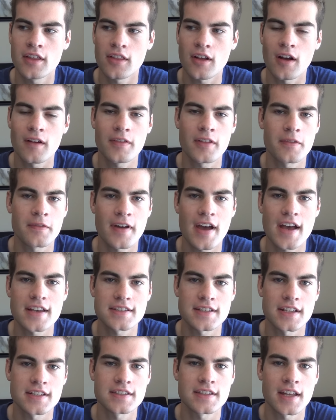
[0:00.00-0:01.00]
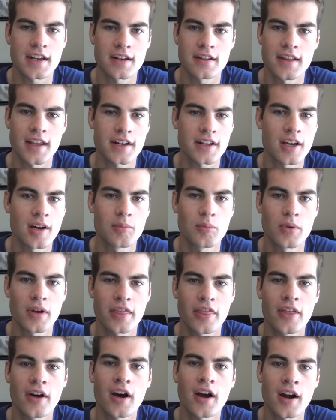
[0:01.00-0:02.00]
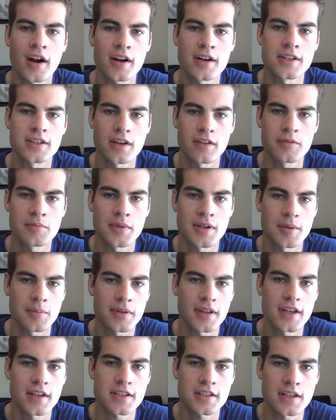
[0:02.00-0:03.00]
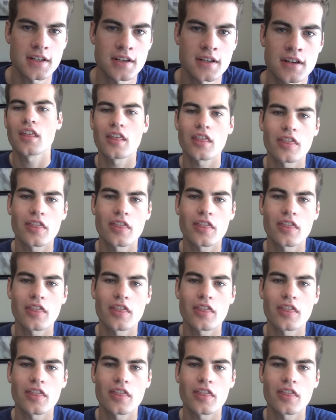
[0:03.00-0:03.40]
all the facets that, that come with the art of manipulation.